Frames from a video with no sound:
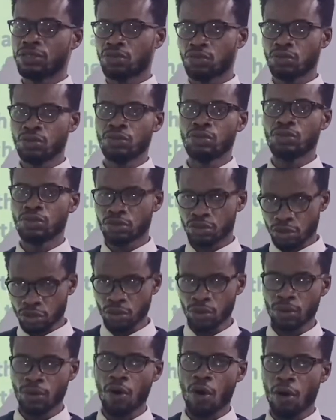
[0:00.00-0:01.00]
to
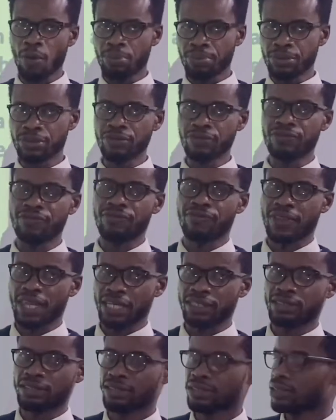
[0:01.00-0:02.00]
show or prove
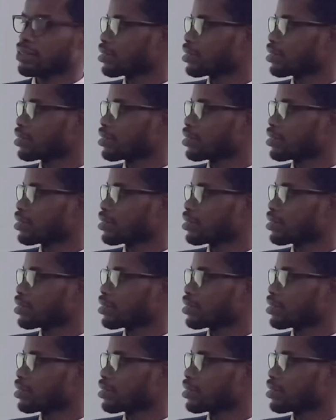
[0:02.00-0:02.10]
that